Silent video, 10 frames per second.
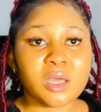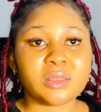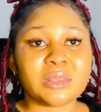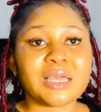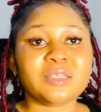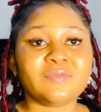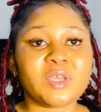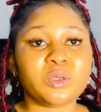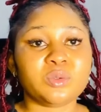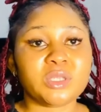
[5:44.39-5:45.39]
That
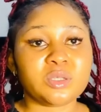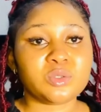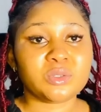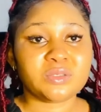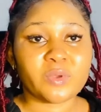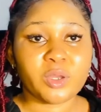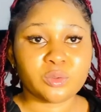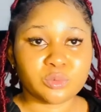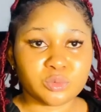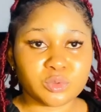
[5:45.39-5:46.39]
Nivea Q10 too is very
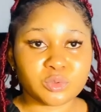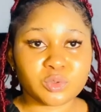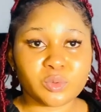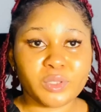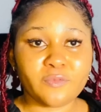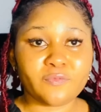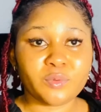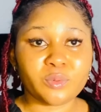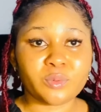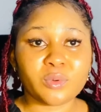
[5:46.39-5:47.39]
good. So if
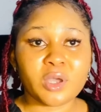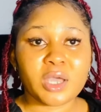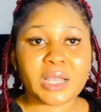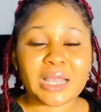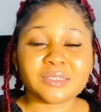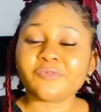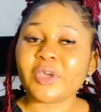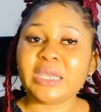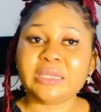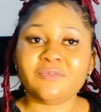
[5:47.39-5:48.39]
you can't
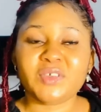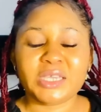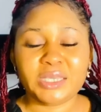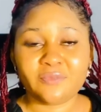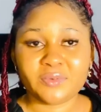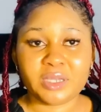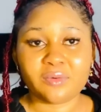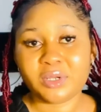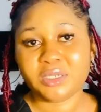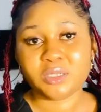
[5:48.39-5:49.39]
find Nivea Even
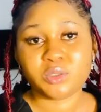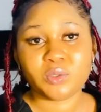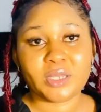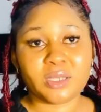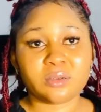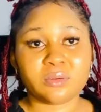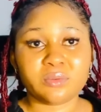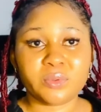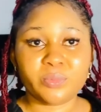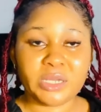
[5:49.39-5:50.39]
and Radiant, you can
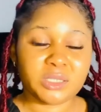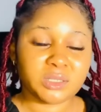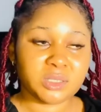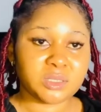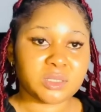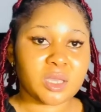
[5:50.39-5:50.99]
replace it